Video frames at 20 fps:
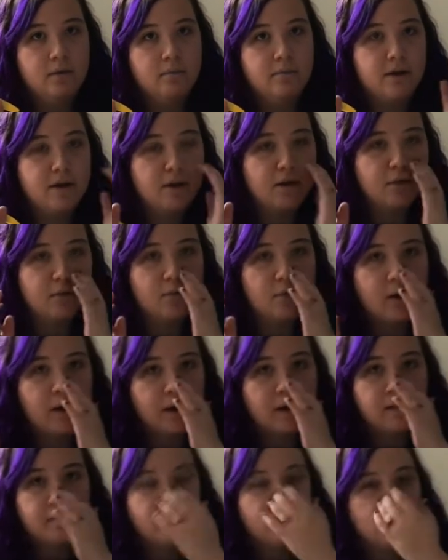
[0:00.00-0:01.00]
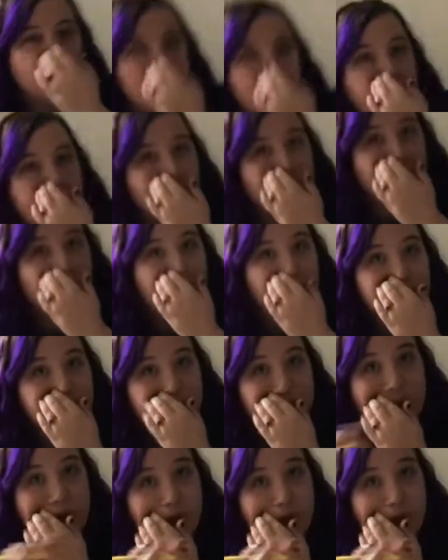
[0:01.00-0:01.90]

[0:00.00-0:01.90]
Because we're gonna, there's gonna be like a ton